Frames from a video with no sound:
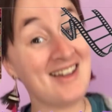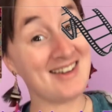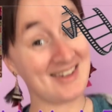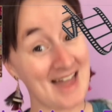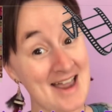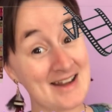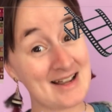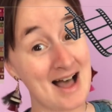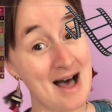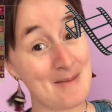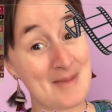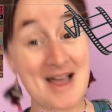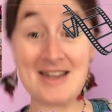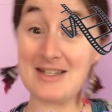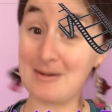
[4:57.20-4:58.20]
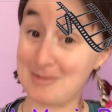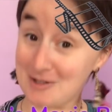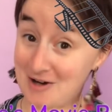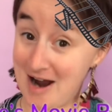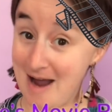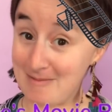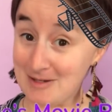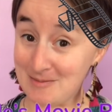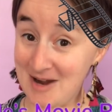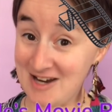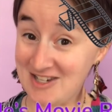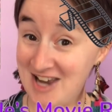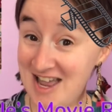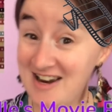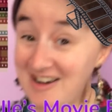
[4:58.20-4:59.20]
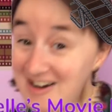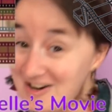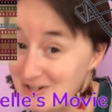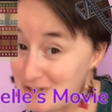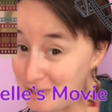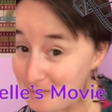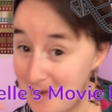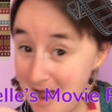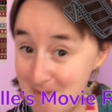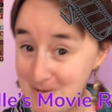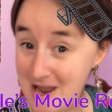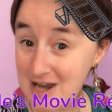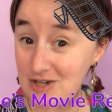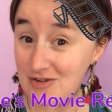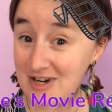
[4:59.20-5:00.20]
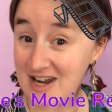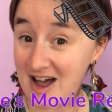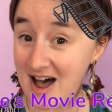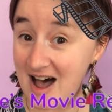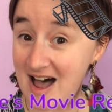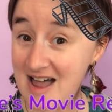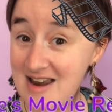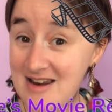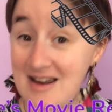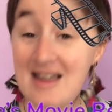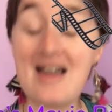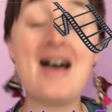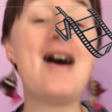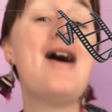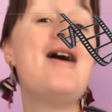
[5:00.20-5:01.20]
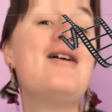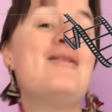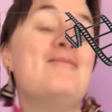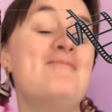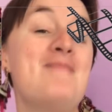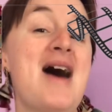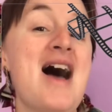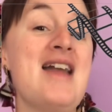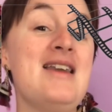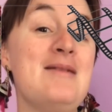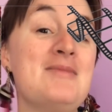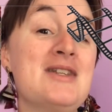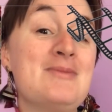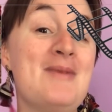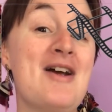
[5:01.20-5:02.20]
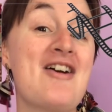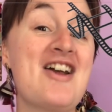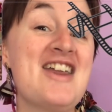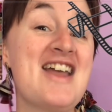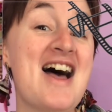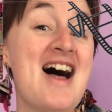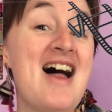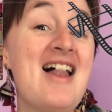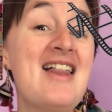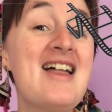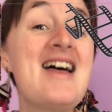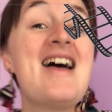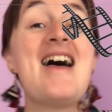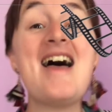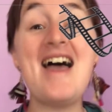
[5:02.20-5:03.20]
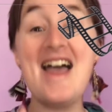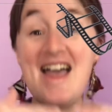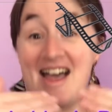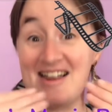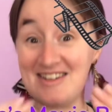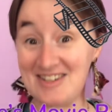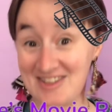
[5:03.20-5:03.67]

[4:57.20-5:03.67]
Like, comment, subscribe to my channel or to my Patreon. My name is Marielle, and